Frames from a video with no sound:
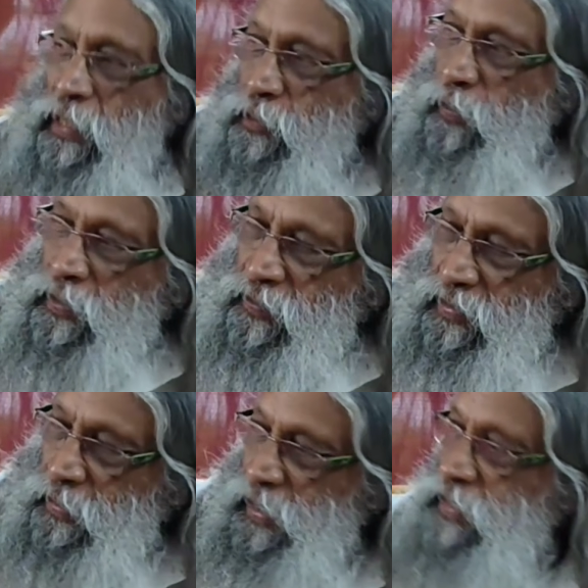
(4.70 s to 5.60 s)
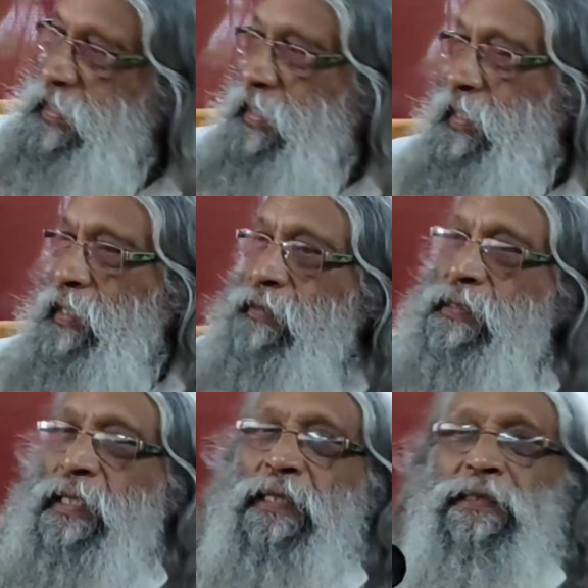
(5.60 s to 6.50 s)
corresponds with the base chakra.
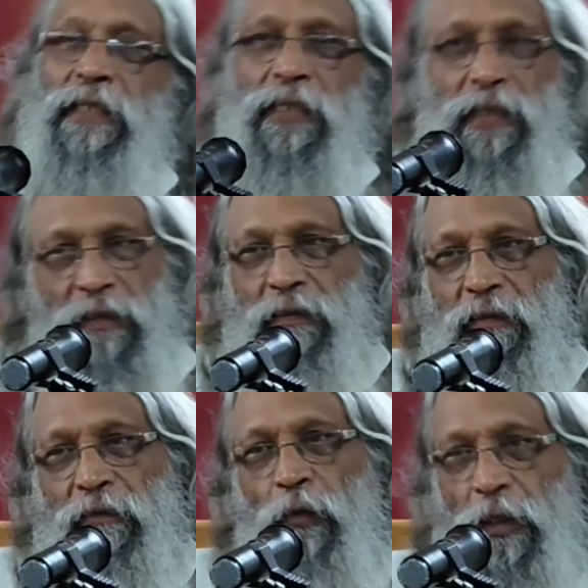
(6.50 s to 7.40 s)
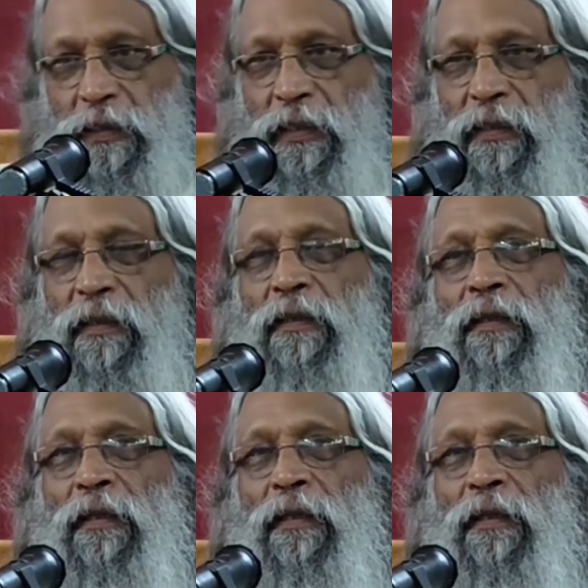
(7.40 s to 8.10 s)
Second chakra, water.